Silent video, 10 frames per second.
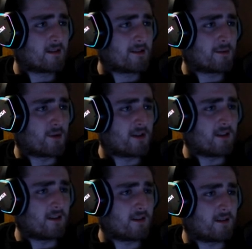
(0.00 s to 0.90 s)
What?
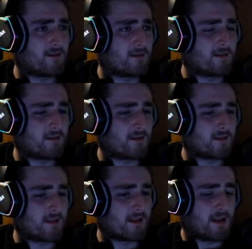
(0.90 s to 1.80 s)

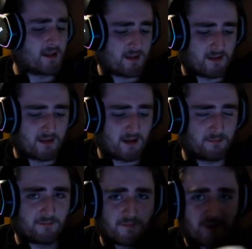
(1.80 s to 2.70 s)
Like, I'm
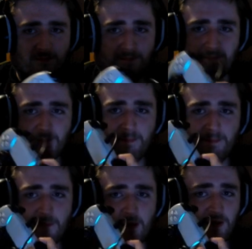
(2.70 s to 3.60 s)
just...
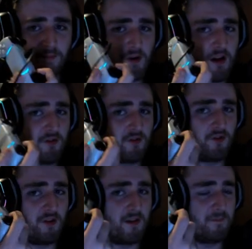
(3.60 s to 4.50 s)
I just press and
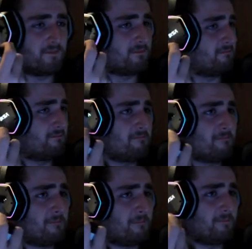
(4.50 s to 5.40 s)
shit.
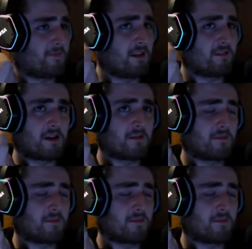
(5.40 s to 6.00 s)
Things like...